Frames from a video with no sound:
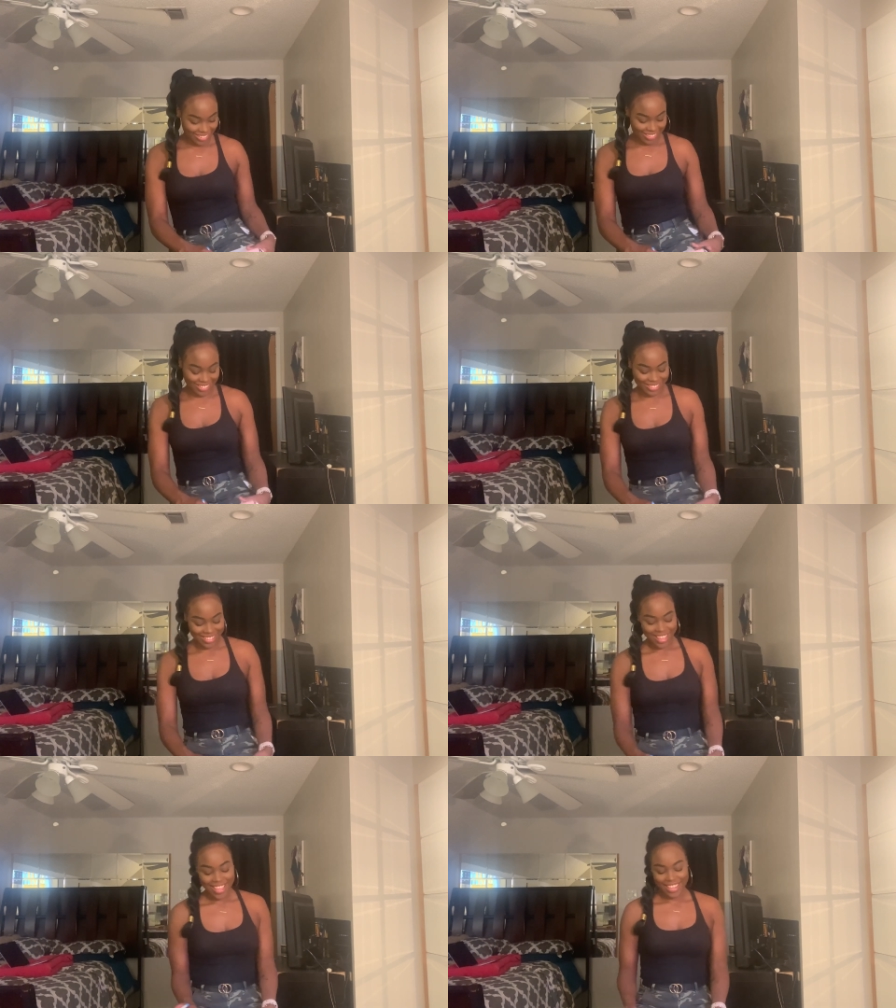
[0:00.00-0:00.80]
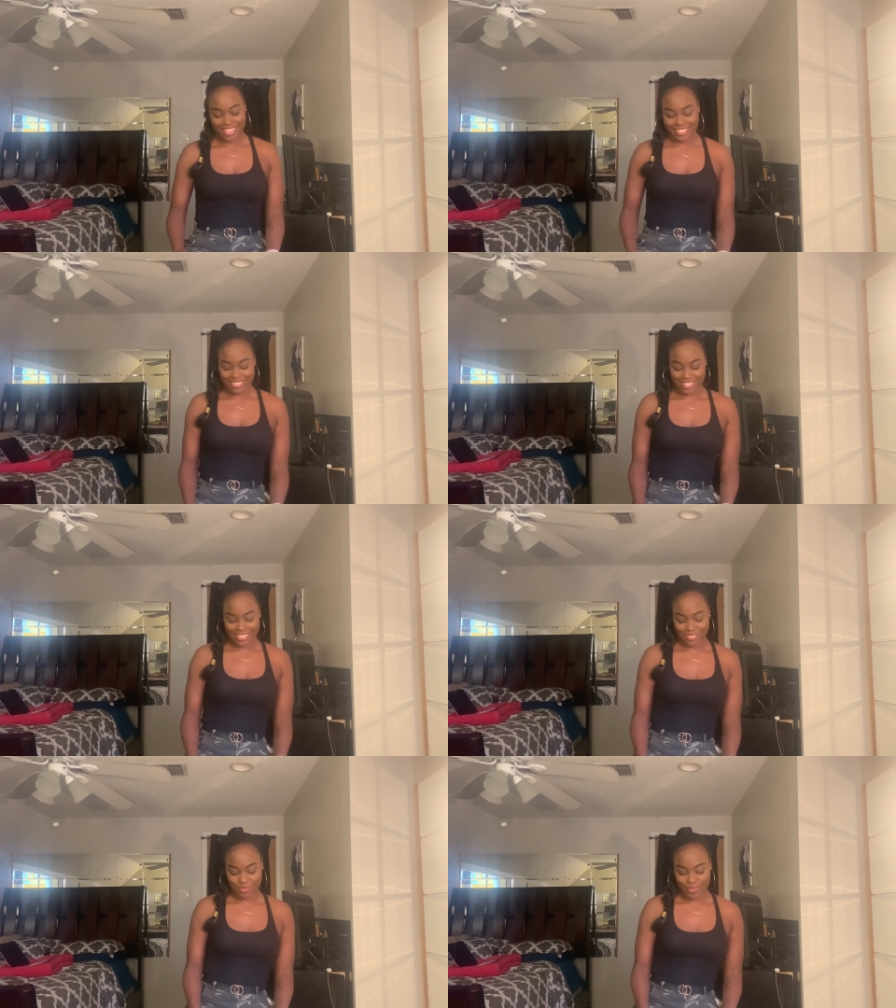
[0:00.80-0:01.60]
and it
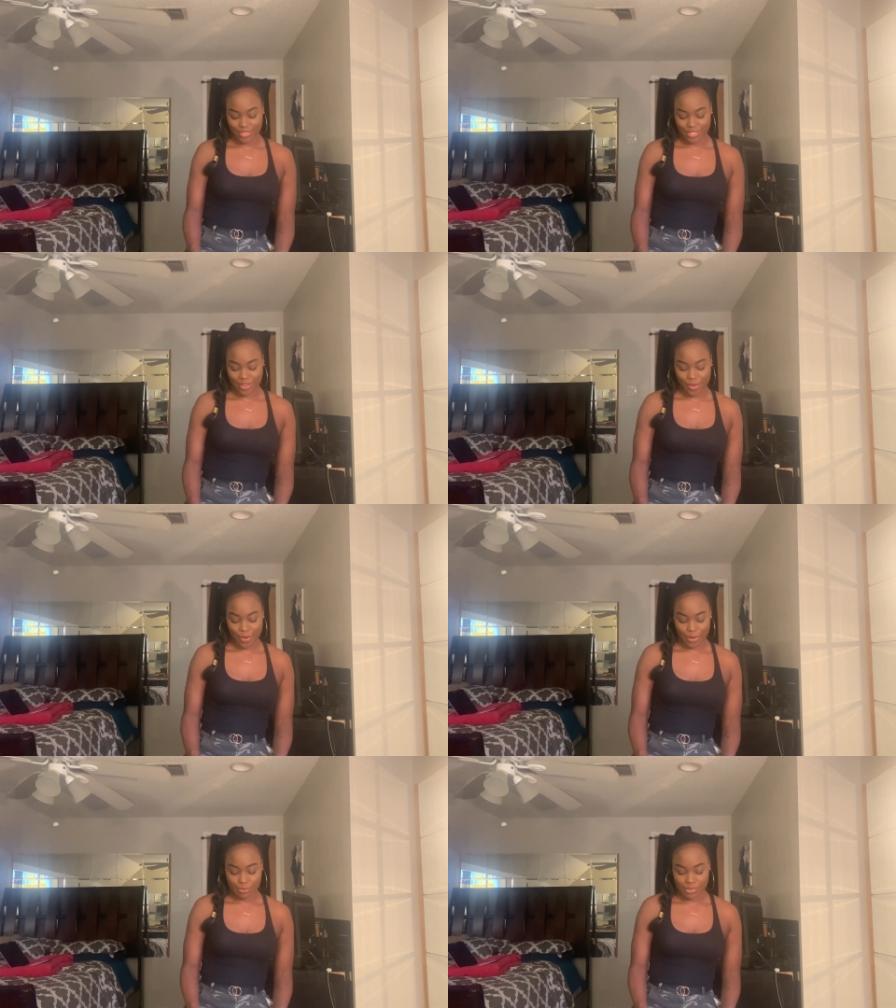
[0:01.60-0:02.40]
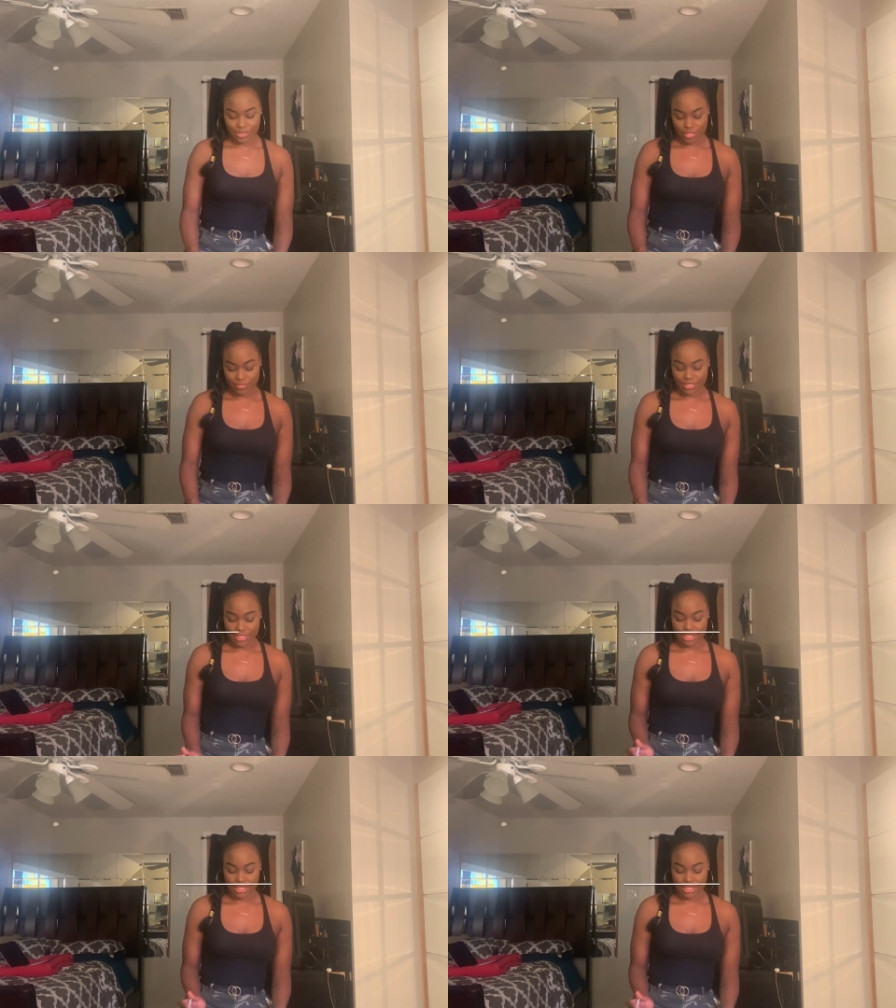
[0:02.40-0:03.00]
stands for the Armed Services